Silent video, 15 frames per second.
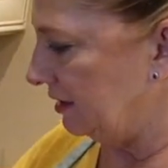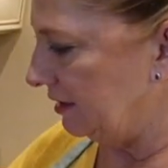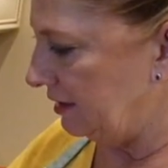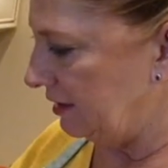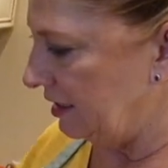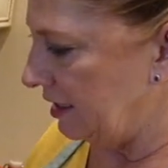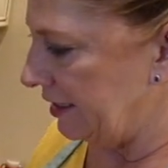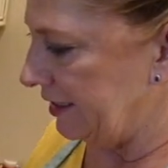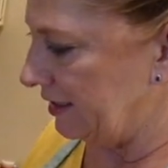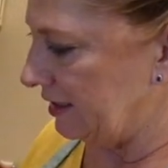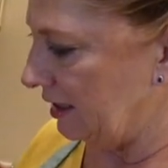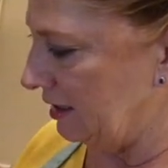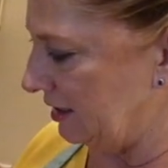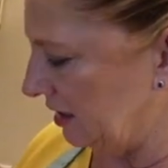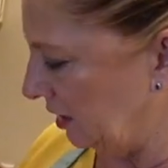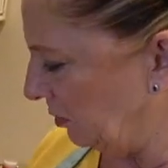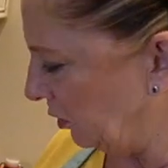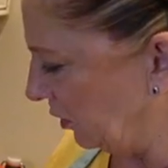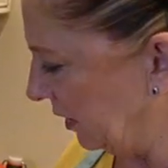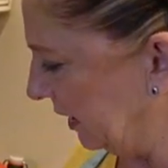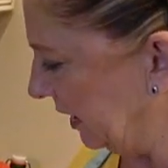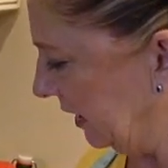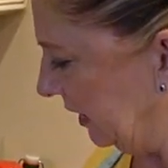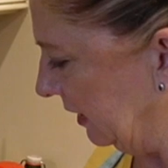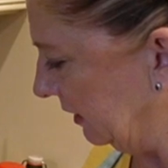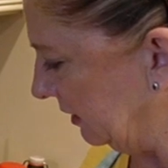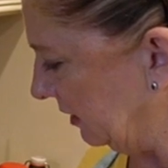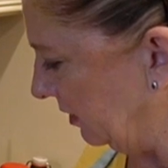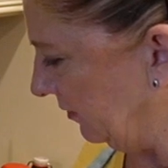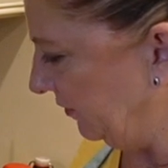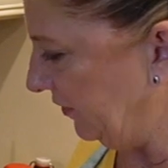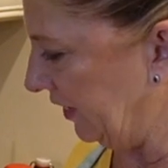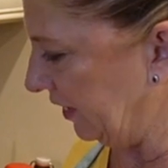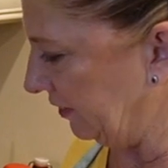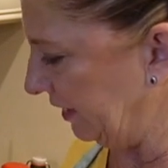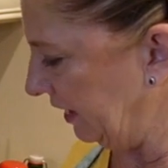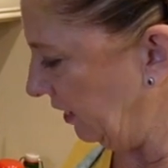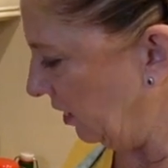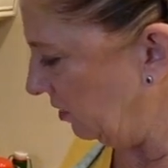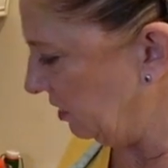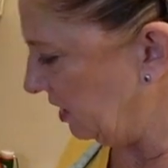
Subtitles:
Nice and simmery, very low